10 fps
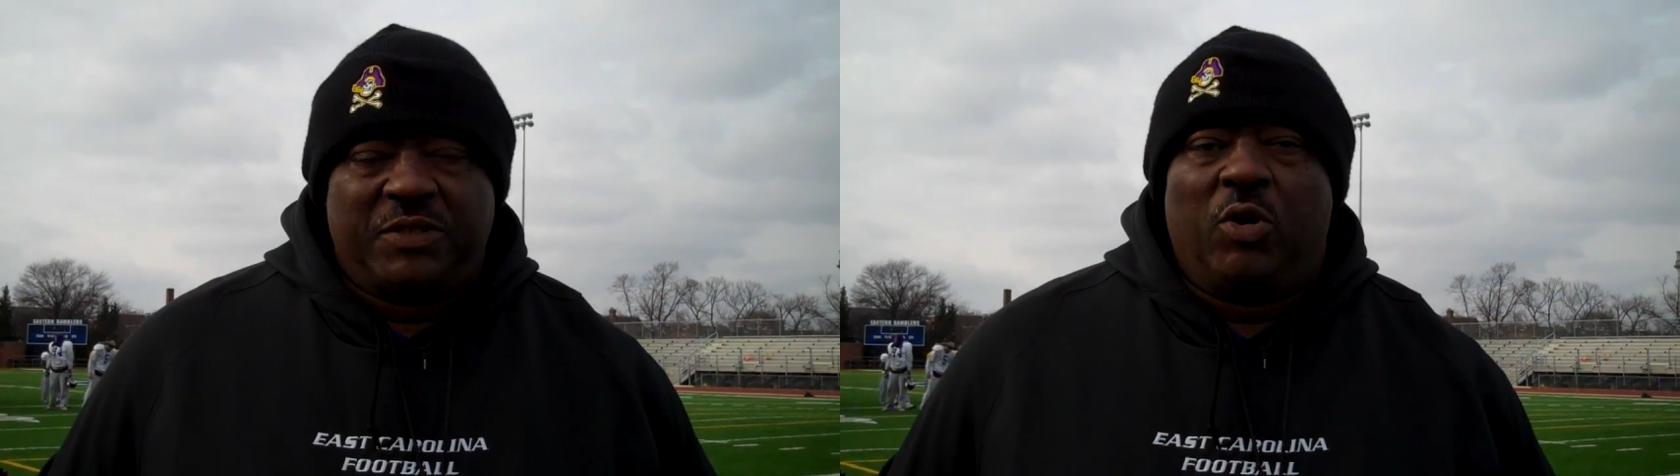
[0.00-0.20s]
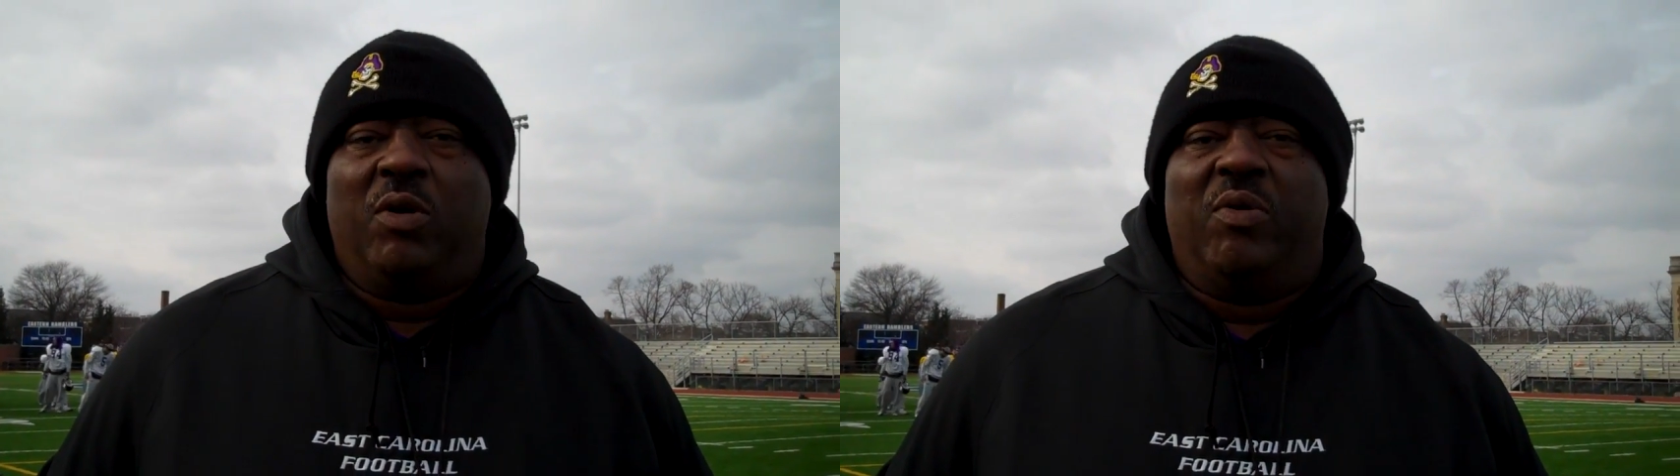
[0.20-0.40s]

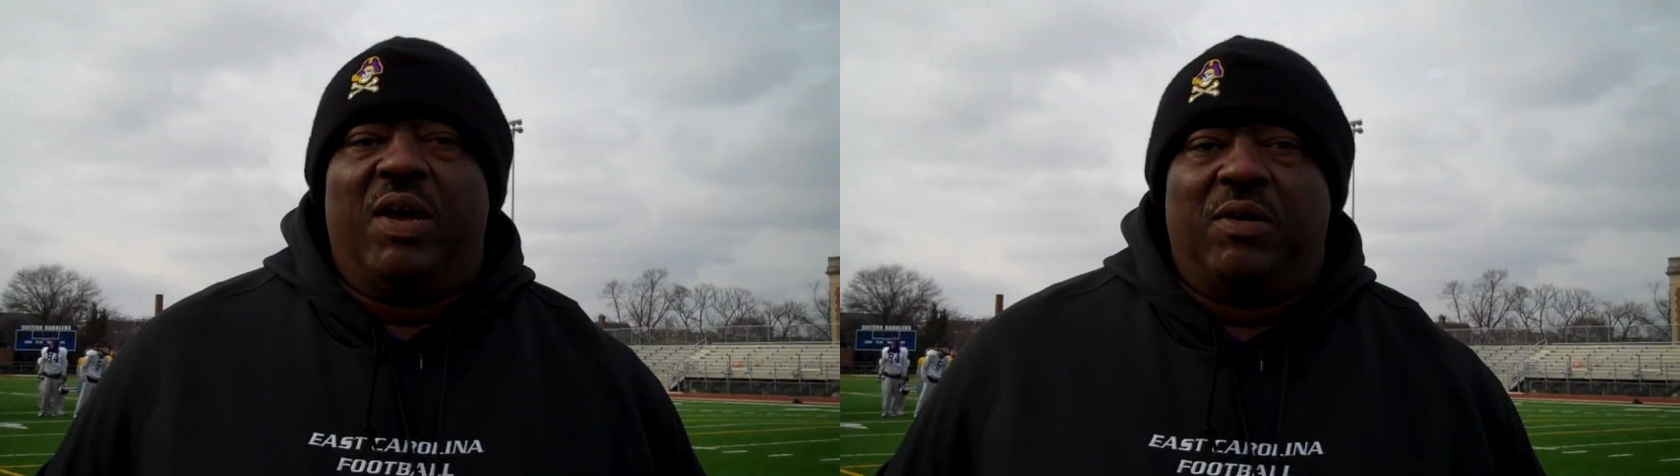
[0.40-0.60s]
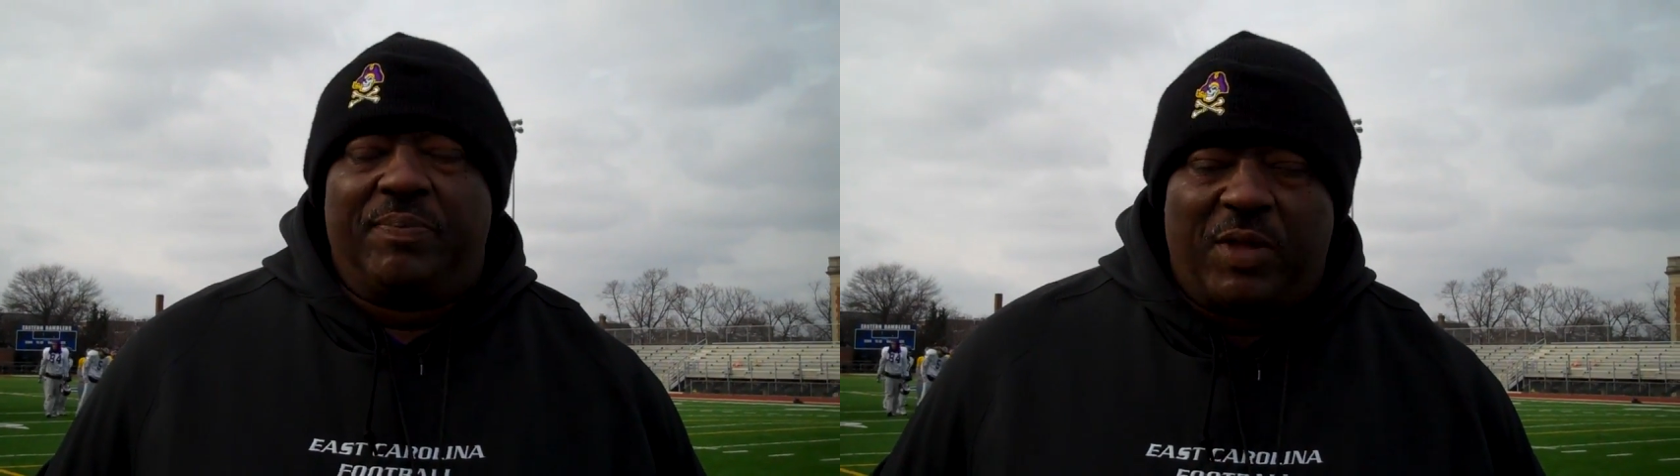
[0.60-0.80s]
It's going
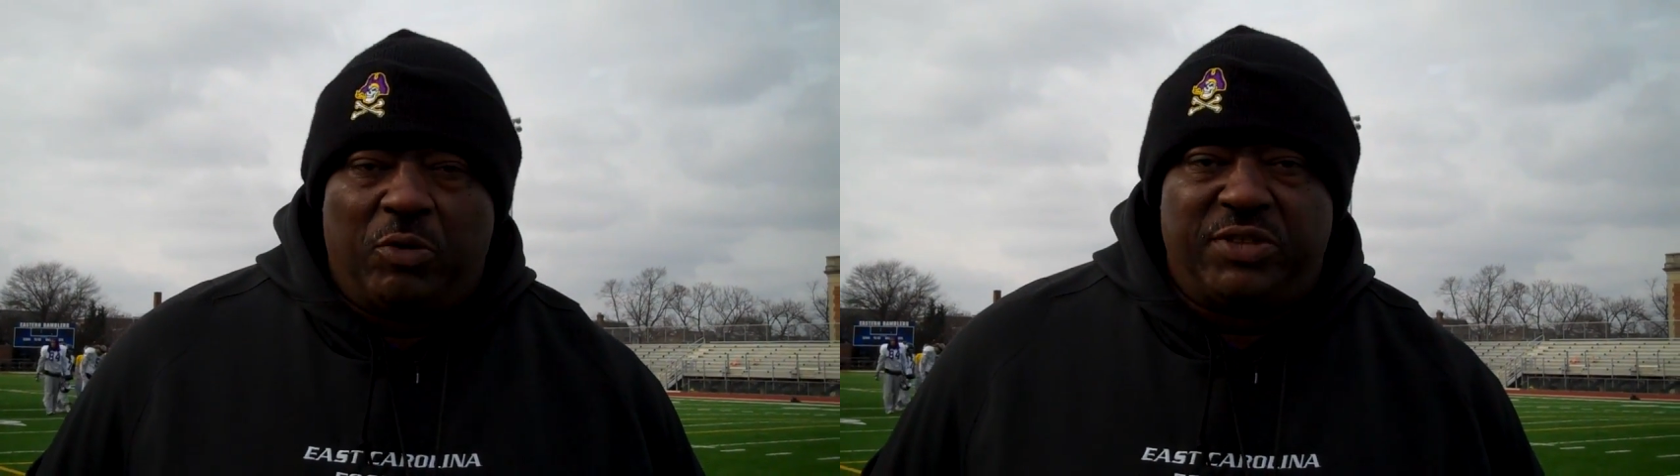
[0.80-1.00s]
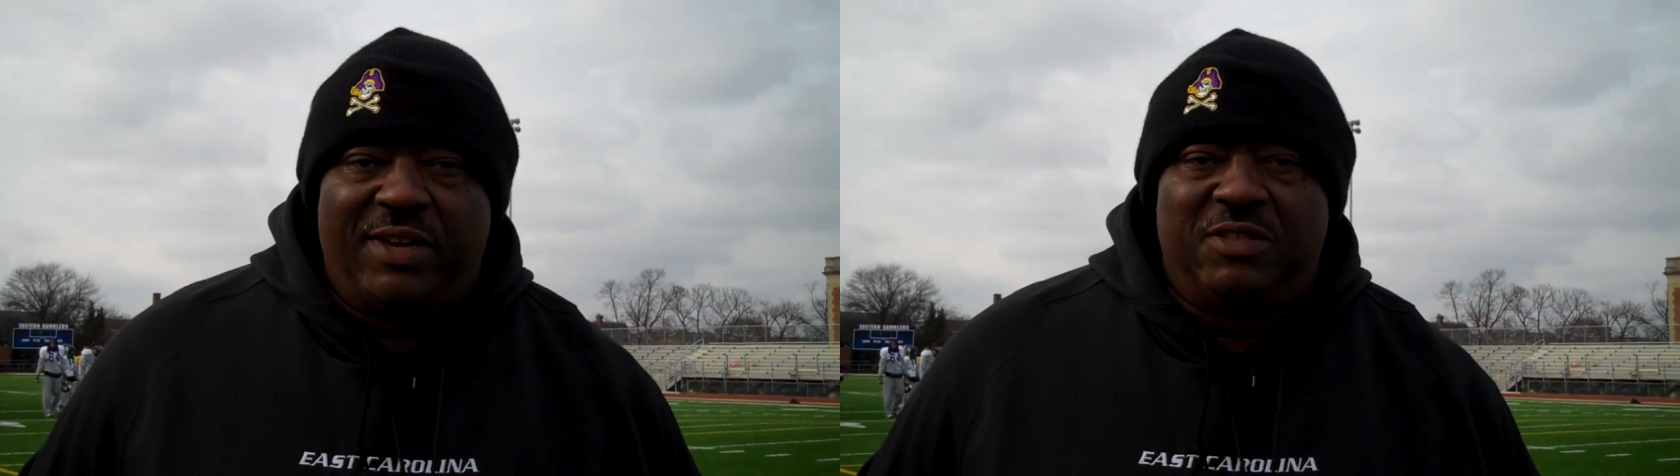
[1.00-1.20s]
well.
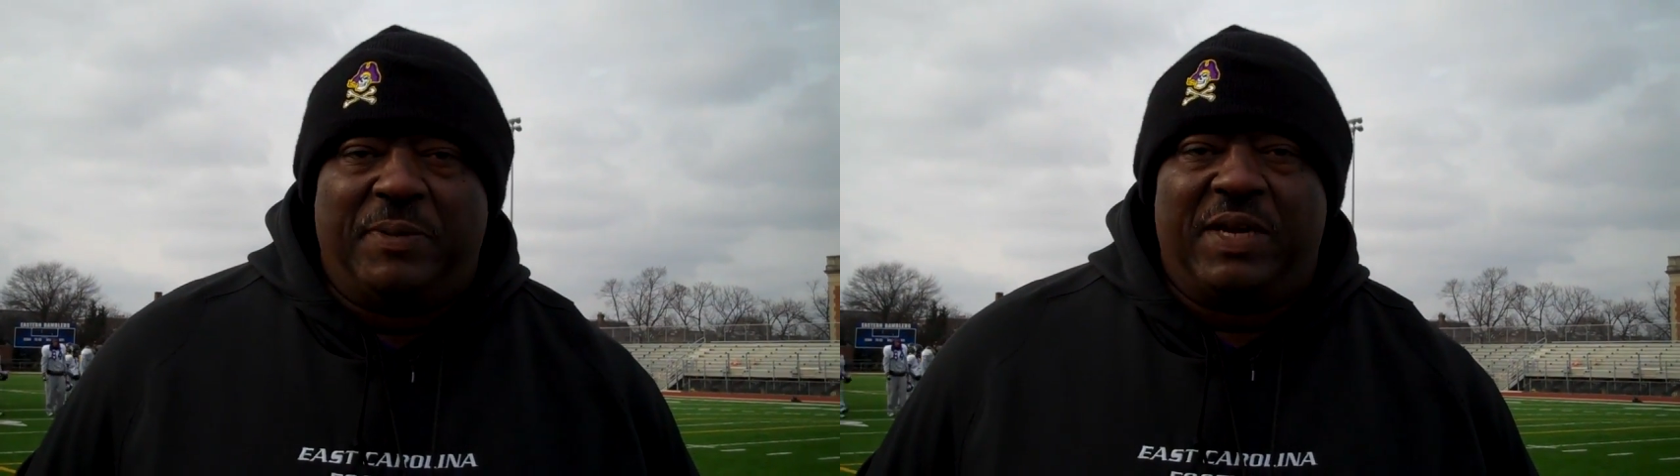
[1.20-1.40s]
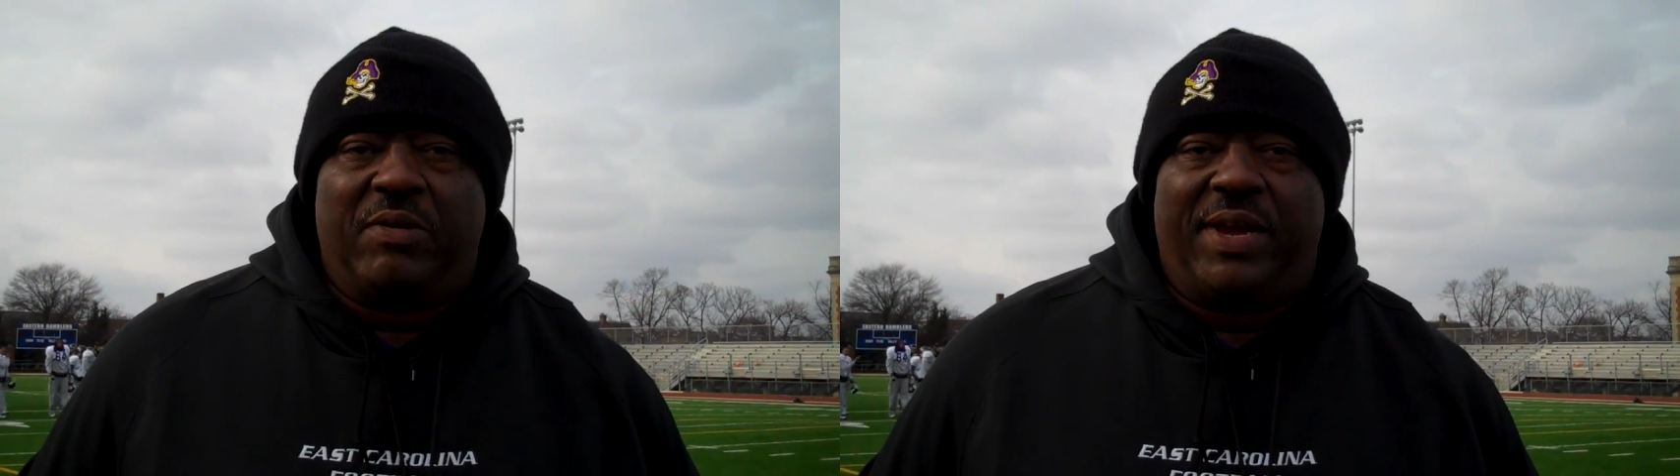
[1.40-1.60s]
Hotel's
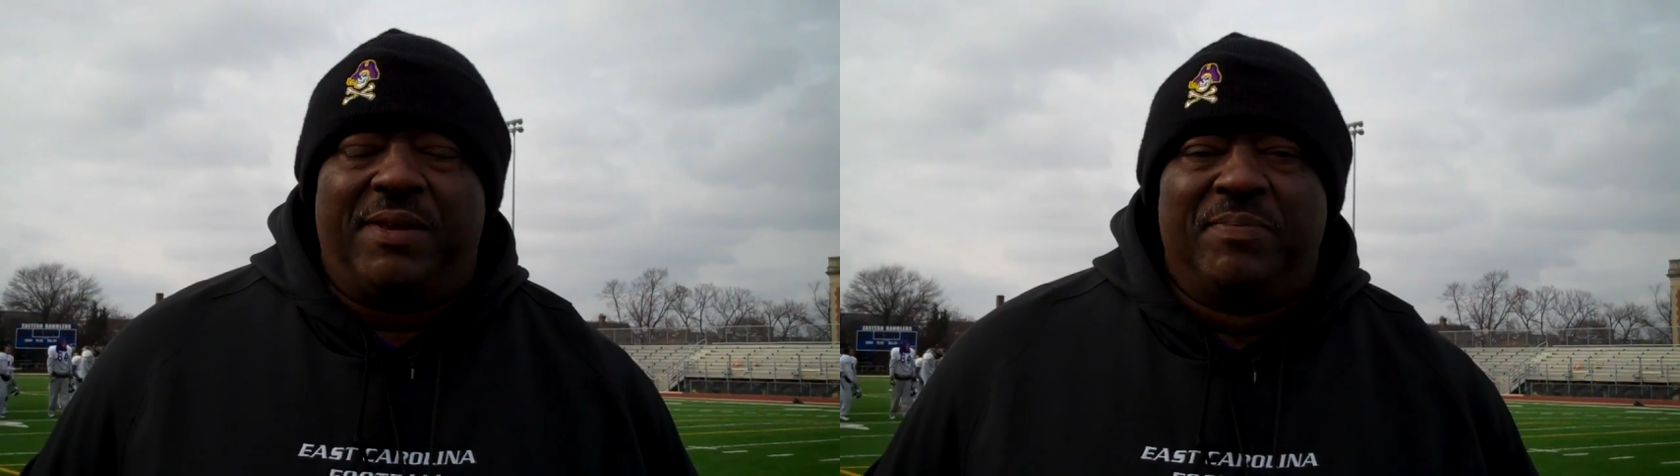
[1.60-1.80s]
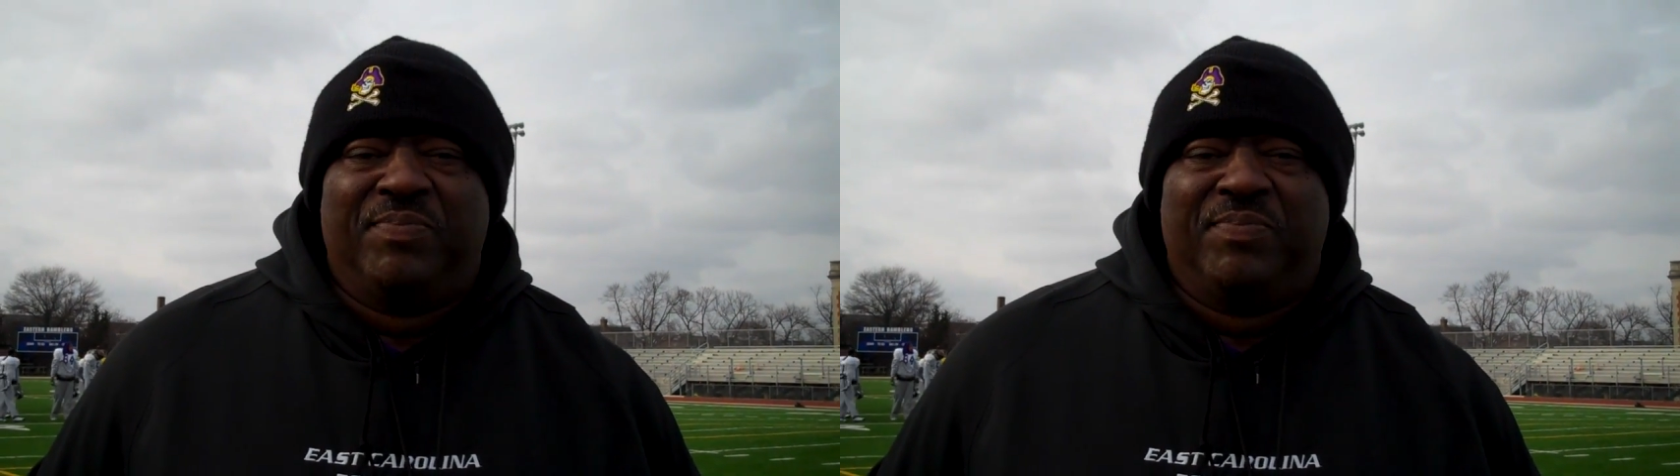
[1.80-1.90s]
been great.